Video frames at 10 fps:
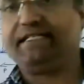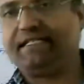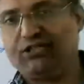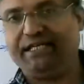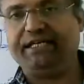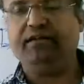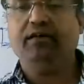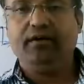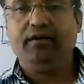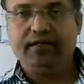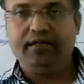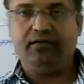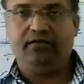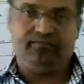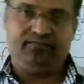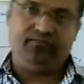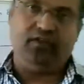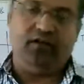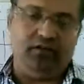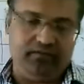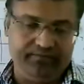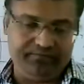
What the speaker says: is stress, strain, yeah,